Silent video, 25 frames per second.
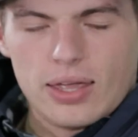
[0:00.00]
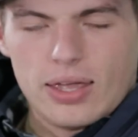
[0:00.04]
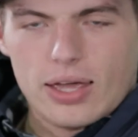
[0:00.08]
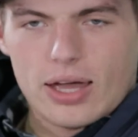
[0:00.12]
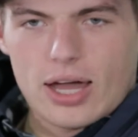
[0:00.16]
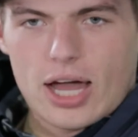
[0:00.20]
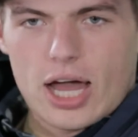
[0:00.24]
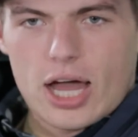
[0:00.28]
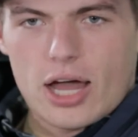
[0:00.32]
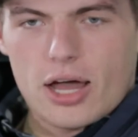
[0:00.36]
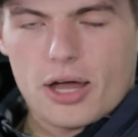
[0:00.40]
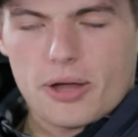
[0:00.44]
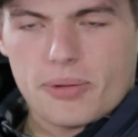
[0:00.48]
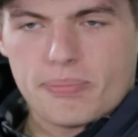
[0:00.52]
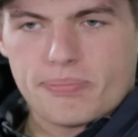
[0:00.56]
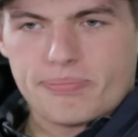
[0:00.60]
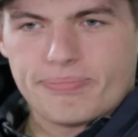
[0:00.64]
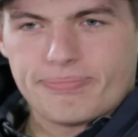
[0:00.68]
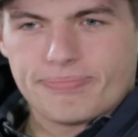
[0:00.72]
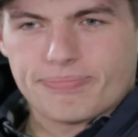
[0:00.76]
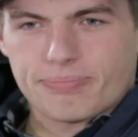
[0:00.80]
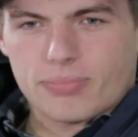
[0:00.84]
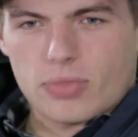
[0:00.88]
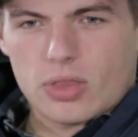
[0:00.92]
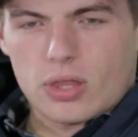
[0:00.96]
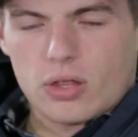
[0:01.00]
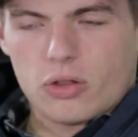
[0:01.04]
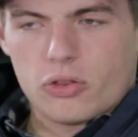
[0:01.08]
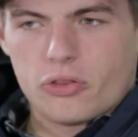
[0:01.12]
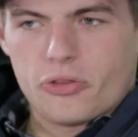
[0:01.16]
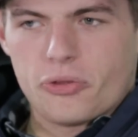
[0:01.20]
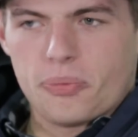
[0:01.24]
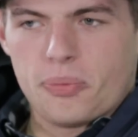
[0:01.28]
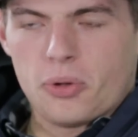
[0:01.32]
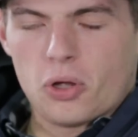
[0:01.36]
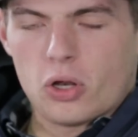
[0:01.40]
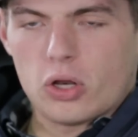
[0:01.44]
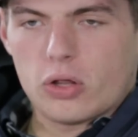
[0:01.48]
To
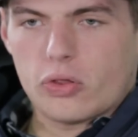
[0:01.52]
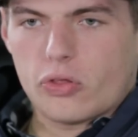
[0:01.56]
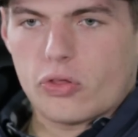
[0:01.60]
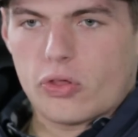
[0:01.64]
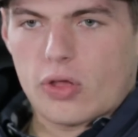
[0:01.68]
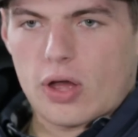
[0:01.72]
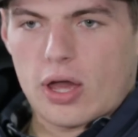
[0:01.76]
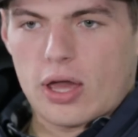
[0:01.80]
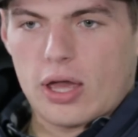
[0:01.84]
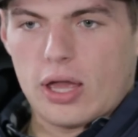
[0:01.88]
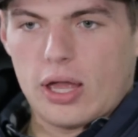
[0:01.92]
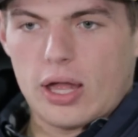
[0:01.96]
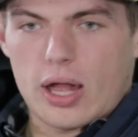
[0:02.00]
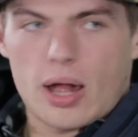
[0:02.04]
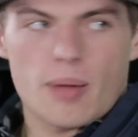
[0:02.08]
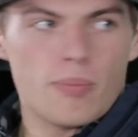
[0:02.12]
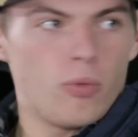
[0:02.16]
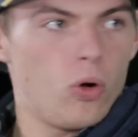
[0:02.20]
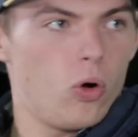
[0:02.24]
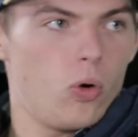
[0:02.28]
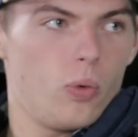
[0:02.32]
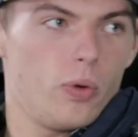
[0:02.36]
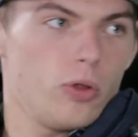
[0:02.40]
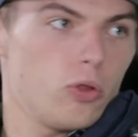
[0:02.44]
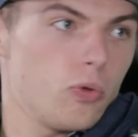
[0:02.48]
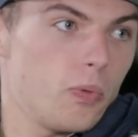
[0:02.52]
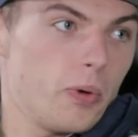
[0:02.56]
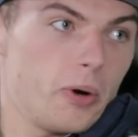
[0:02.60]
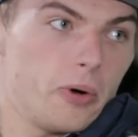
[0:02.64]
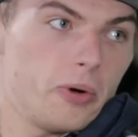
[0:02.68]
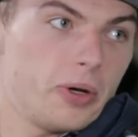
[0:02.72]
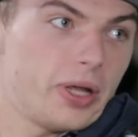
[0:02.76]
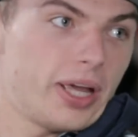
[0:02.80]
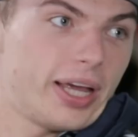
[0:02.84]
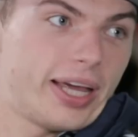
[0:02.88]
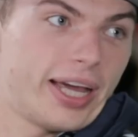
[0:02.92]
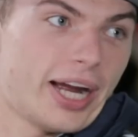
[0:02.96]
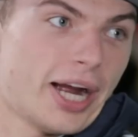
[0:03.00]
be honest, I'm always
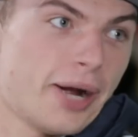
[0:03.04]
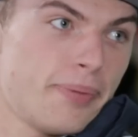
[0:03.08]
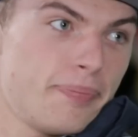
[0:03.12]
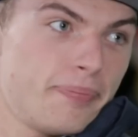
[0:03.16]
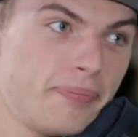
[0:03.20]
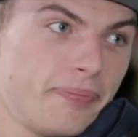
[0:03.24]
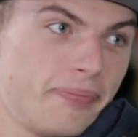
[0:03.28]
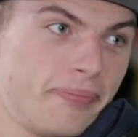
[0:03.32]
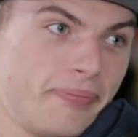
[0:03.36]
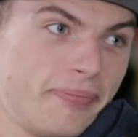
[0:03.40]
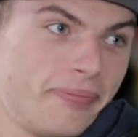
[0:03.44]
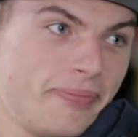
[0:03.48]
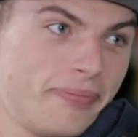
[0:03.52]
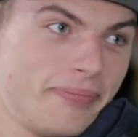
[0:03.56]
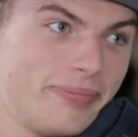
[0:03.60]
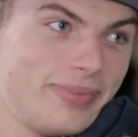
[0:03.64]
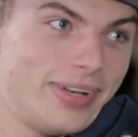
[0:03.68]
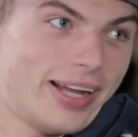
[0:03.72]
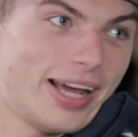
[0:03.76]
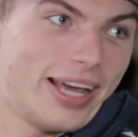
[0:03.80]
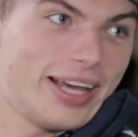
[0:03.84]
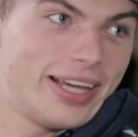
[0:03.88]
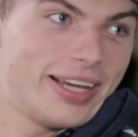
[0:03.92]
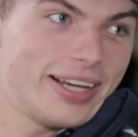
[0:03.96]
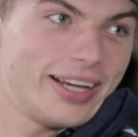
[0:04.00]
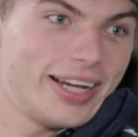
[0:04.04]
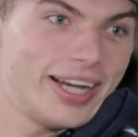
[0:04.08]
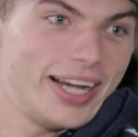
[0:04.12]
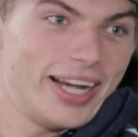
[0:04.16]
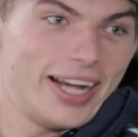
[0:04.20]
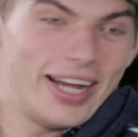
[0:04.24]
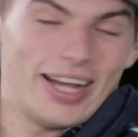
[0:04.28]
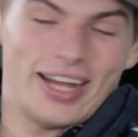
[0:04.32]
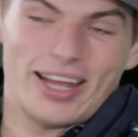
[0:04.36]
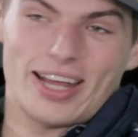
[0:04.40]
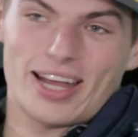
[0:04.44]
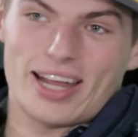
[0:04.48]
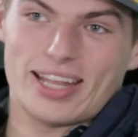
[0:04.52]
wearing a cap. Like,
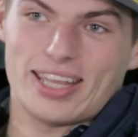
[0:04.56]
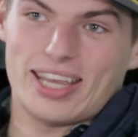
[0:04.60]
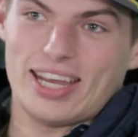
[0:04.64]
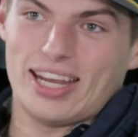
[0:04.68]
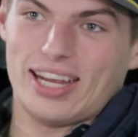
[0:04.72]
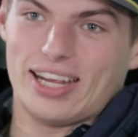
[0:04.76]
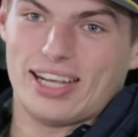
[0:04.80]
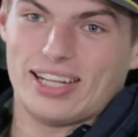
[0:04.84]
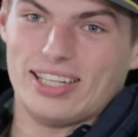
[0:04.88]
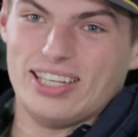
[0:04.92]
I think